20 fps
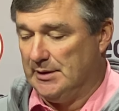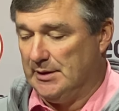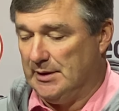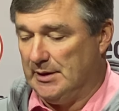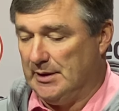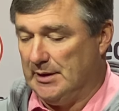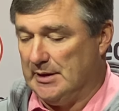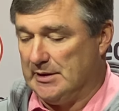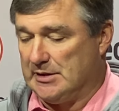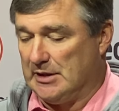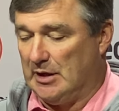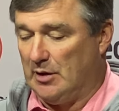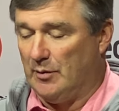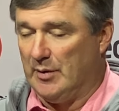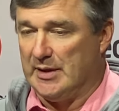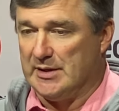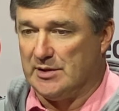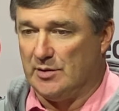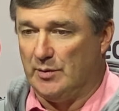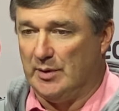It's
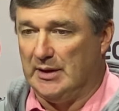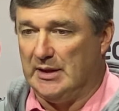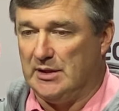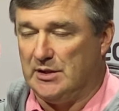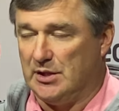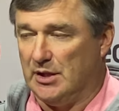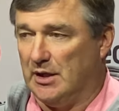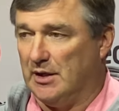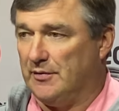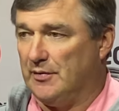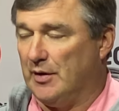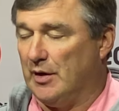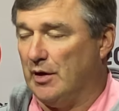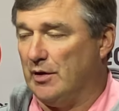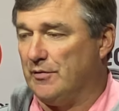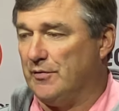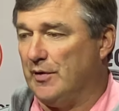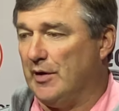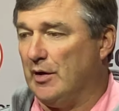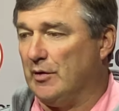always a really tough,
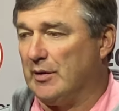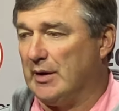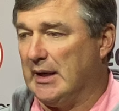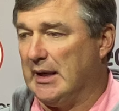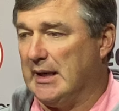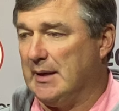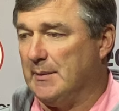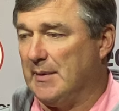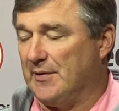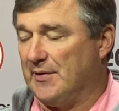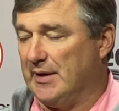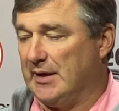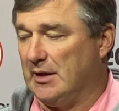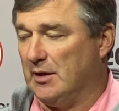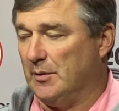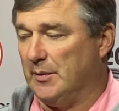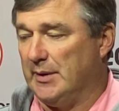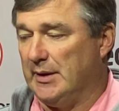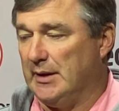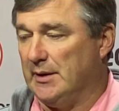hard-fought game. I think
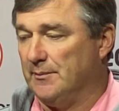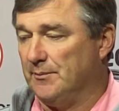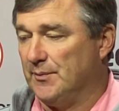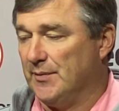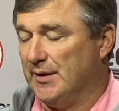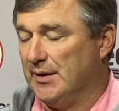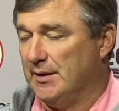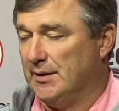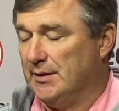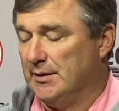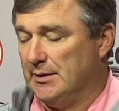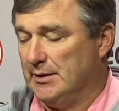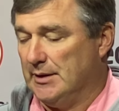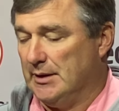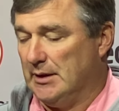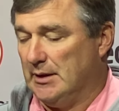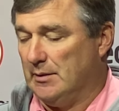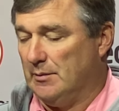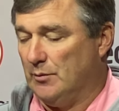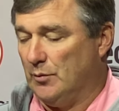it'll be
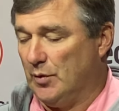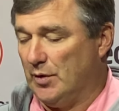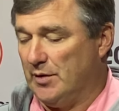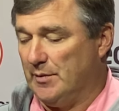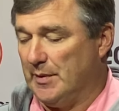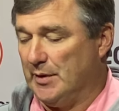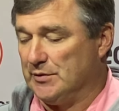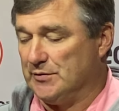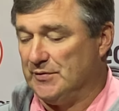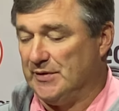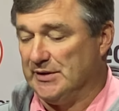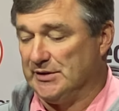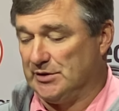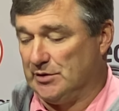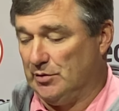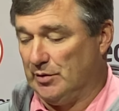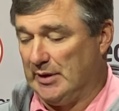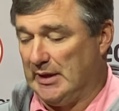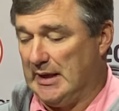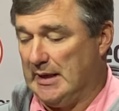one of the most
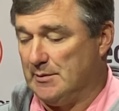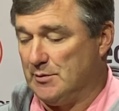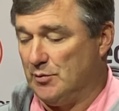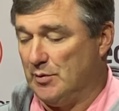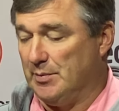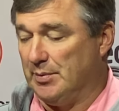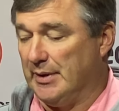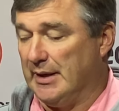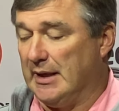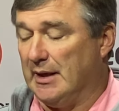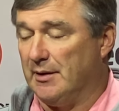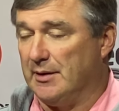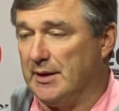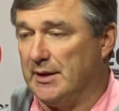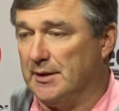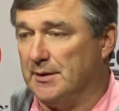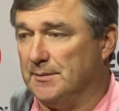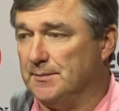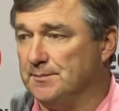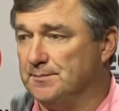physical games we play all
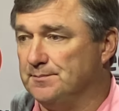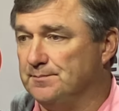year.